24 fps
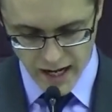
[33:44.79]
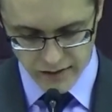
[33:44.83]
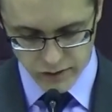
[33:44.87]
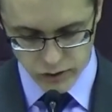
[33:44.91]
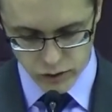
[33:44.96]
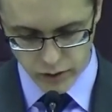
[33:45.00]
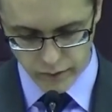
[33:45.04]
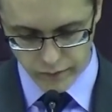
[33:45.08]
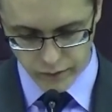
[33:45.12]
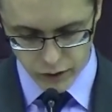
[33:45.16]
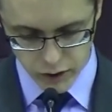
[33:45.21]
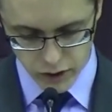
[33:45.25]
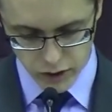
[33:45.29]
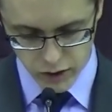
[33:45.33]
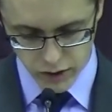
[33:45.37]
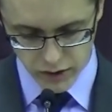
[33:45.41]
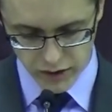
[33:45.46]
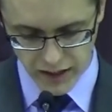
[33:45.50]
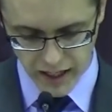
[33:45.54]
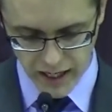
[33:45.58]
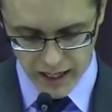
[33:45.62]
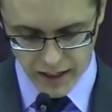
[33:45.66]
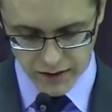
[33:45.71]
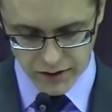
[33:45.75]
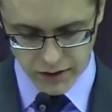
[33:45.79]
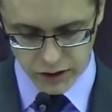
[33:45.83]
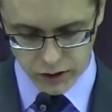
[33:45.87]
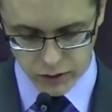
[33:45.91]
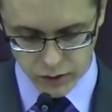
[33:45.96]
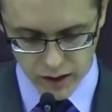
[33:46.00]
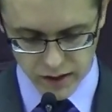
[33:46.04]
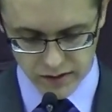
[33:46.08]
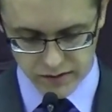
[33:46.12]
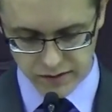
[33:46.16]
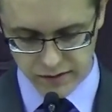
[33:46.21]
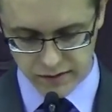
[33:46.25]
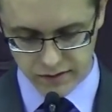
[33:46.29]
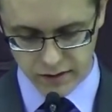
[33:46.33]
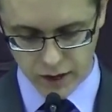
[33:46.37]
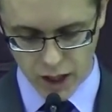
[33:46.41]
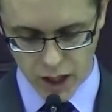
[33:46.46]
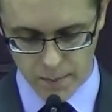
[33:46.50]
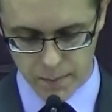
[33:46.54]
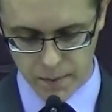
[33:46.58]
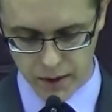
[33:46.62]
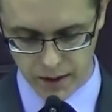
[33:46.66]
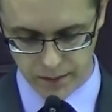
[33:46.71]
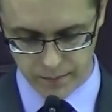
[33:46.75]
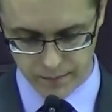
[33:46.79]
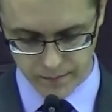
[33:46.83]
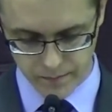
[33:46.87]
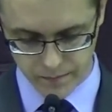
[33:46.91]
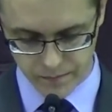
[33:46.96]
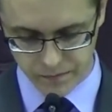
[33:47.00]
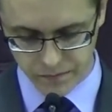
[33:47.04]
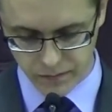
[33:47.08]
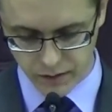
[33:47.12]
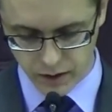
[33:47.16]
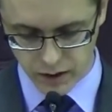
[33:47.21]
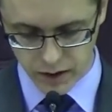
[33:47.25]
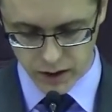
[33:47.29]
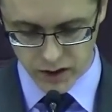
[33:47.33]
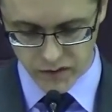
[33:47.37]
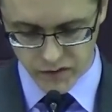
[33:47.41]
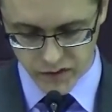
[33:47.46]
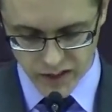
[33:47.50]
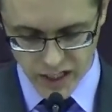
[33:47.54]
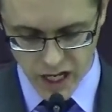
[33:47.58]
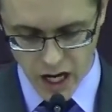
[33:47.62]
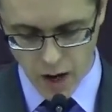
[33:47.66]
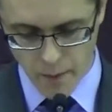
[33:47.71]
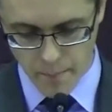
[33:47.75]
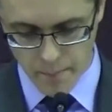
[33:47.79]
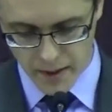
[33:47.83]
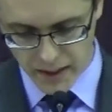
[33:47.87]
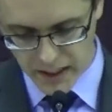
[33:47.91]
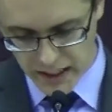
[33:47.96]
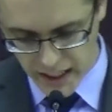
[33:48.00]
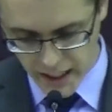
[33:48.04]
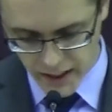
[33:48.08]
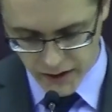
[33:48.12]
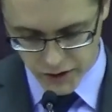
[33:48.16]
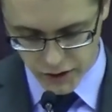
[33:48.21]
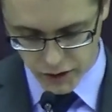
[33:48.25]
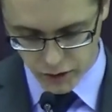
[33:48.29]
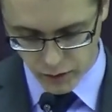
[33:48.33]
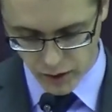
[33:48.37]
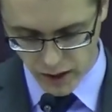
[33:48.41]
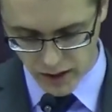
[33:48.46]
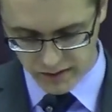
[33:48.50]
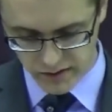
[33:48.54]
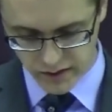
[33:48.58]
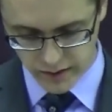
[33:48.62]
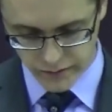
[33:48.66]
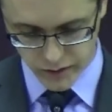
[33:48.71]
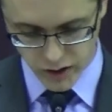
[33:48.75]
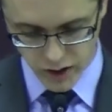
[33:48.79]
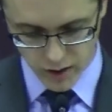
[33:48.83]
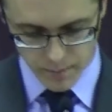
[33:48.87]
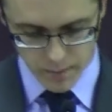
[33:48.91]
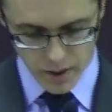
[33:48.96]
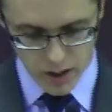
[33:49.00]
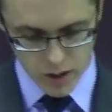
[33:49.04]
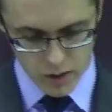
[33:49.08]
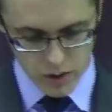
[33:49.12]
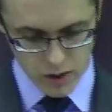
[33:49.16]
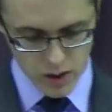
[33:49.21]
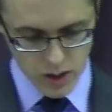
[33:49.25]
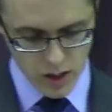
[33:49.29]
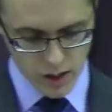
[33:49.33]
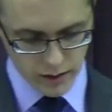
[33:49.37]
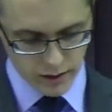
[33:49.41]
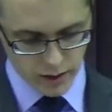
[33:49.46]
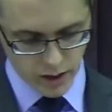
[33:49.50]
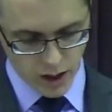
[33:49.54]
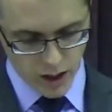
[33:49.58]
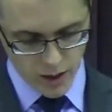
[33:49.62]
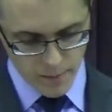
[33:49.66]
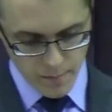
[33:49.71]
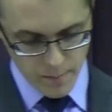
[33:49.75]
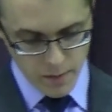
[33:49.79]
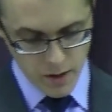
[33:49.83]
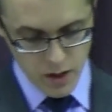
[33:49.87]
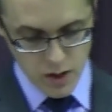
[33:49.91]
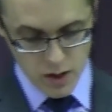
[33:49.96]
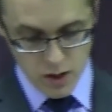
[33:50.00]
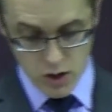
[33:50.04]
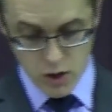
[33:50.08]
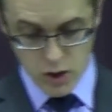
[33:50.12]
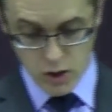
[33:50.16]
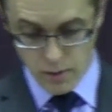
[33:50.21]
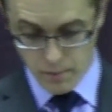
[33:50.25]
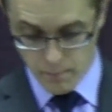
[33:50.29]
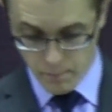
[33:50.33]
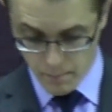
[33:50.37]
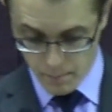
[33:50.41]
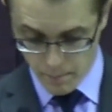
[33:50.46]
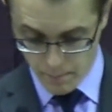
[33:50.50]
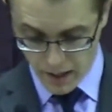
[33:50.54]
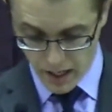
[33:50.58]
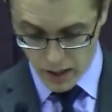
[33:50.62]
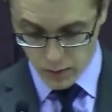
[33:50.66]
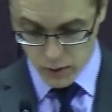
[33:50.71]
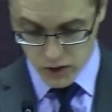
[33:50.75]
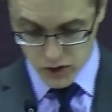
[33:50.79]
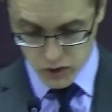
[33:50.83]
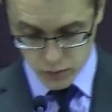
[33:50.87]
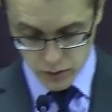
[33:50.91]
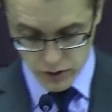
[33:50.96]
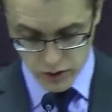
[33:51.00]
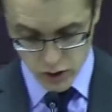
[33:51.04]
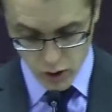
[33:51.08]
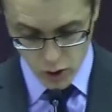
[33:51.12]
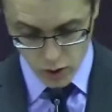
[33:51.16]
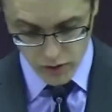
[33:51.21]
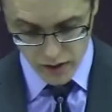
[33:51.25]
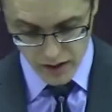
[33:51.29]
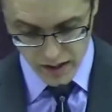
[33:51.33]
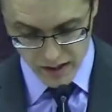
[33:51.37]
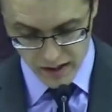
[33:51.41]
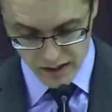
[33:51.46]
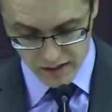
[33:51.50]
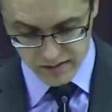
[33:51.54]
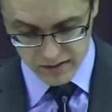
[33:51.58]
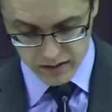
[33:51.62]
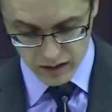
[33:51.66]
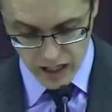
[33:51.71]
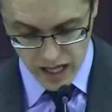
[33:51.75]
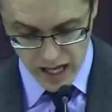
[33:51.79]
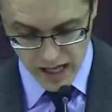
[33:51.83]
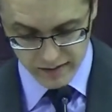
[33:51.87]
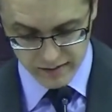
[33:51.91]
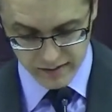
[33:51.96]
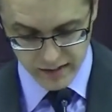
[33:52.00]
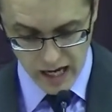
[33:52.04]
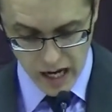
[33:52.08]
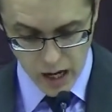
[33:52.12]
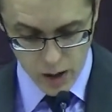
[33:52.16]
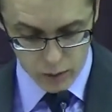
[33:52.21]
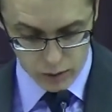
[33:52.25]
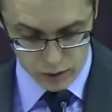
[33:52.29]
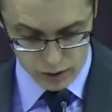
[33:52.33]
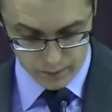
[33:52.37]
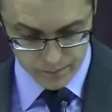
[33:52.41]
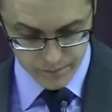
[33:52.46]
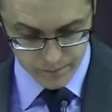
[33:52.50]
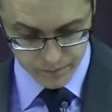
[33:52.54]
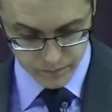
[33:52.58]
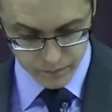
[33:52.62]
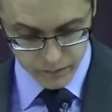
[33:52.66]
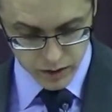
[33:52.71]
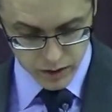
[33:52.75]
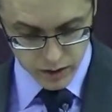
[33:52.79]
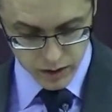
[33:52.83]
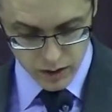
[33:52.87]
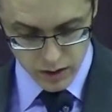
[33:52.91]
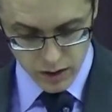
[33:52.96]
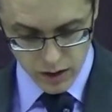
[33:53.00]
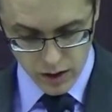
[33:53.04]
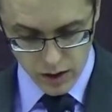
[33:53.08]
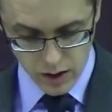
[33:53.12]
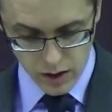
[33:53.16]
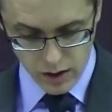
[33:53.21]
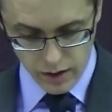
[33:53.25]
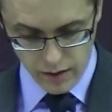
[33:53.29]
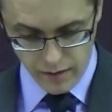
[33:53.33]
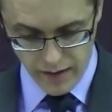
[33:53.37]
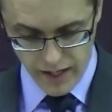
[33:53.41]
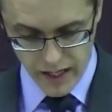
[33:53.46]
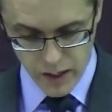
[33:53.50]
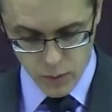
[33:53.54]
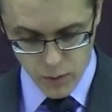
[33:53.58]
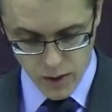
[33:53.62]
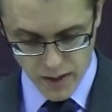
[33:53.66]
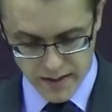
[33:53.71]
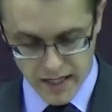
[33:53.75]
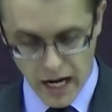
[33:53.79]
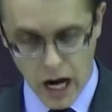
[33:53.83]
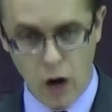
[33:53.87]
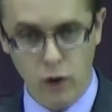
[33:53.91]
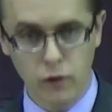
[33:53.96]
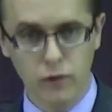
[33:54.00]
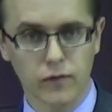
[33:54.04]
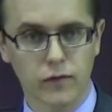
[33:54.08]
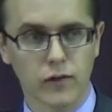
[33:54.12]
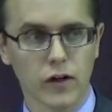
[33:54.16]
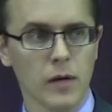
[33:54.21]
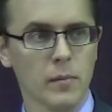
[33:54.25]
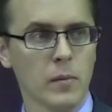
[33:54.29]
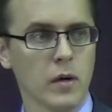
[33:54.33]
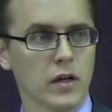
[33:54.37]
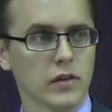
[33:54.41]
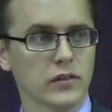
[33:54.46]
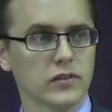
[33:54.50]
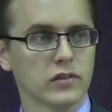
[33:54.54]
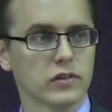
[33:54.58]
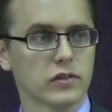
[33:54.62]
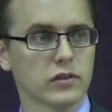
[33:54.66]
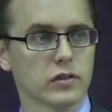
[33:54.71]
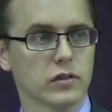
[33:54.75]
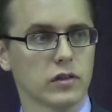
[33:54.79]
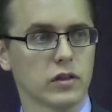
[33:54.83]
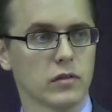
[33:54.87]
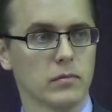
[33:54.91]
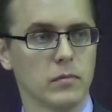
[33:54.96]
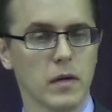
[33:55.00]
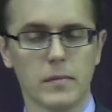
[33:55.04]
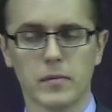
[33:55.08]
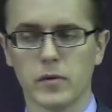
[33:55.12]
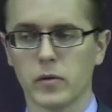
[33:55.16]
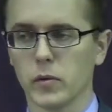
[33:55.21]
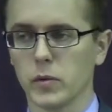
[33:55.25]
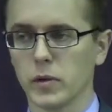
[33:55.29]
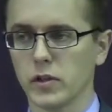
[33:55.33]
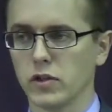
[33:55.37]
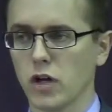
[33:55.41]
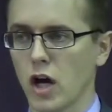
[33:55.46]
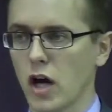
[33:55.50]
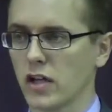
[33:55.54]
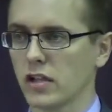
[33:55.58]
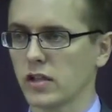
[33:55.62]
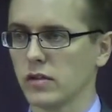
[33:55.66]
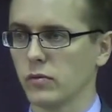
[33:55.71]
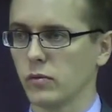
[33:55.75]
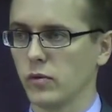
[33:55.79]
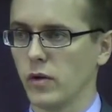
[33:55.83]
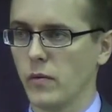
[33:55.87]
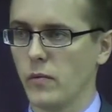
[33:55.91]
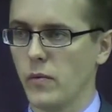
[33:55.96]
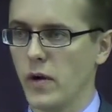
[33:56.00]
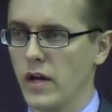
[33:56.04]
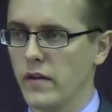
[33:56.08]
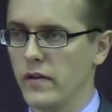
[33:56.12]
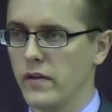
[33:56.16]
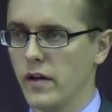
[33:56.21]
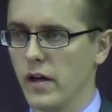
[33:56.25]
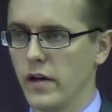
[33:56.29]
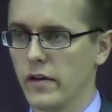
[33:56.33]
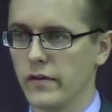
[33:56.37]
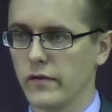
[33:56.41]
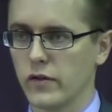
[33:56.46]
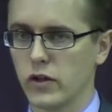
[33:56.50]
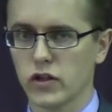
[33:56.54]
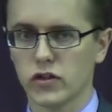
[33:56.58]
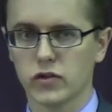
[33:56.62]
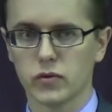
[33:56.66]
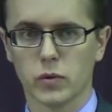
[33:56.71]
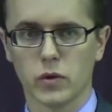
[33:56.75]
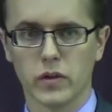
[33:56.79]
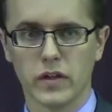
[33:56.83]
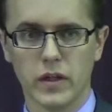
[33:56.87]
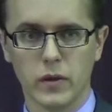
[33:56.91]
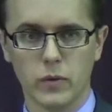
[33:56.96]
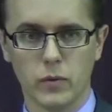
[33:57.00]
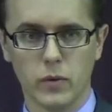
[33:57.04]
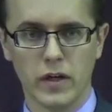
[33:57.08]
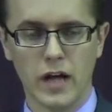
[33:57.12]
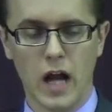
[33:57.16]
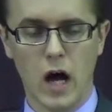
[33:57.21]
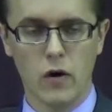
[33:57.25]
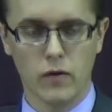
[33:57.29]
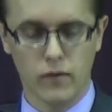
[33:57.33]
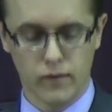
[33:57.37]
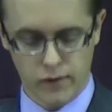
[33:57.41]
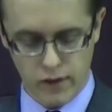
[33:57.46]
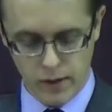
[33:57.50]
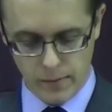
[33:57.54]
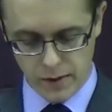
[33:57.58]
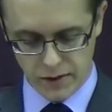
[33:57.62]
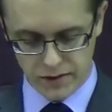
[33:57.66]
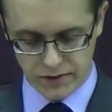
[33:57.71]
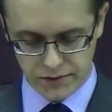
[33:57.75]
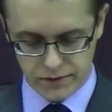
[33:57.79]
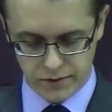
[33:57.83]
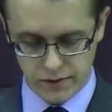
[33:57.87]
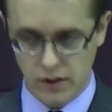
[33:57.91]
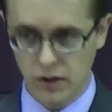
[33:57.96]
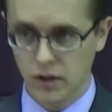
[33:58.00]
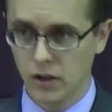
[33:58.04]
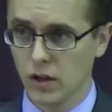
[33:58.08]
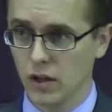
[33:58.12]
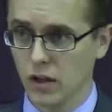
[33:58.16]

as you have heard, the Antichrist is coming. Even now, many antichrists have come out, come, by which we know that it is the last hour. They went out from us." Remember, we talked, read the other verse where they went out from us,